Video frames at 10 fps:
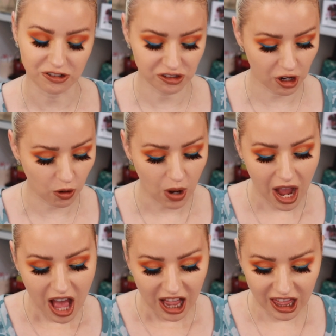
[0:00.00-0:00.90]
So
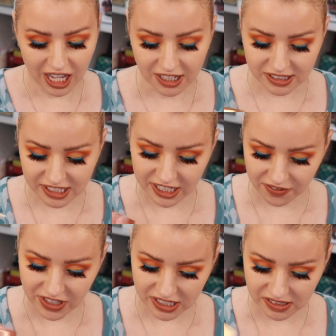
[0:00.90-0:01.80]
let's give
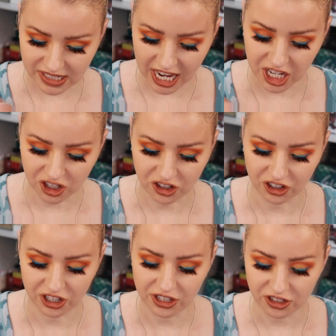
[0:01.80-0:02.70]
these a
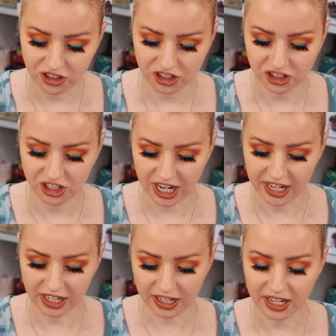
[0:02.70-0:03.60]
good
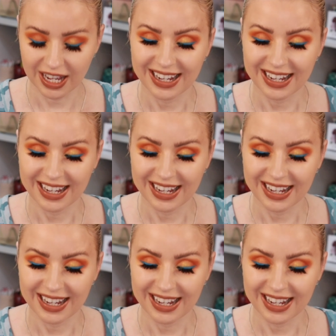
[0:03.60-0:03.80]
shake.